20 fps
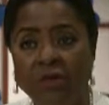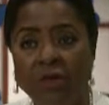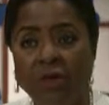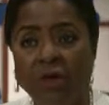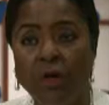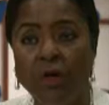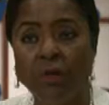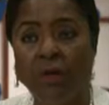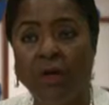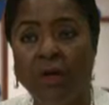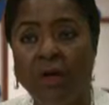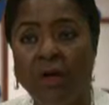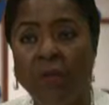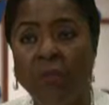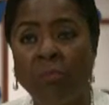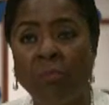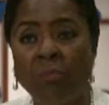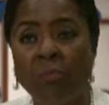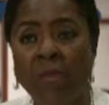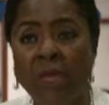know to
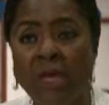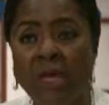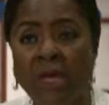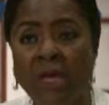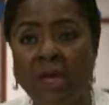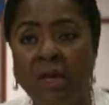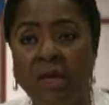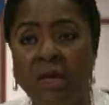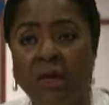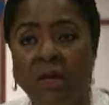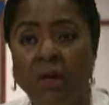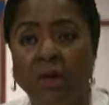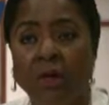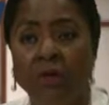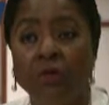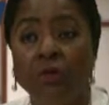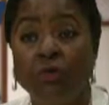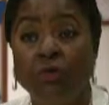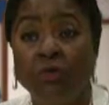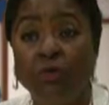help me
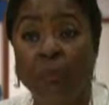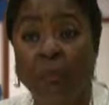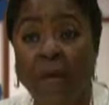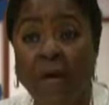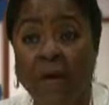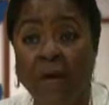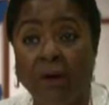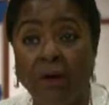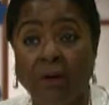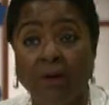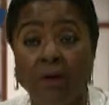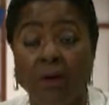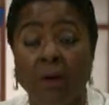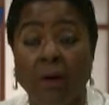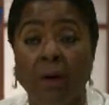do better.